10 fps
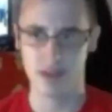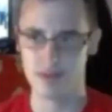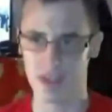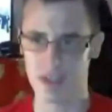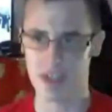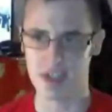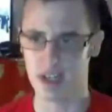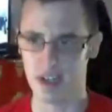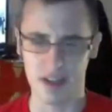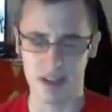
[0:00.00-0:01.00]
Not Destin.
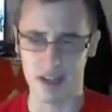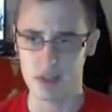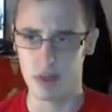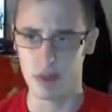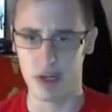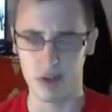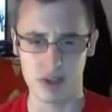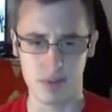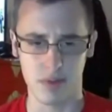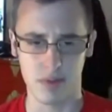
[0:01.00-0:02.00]
I think that's one of the
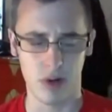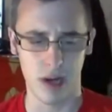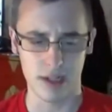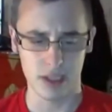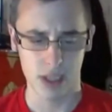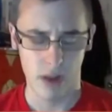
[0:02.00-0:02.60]
characters beforehand.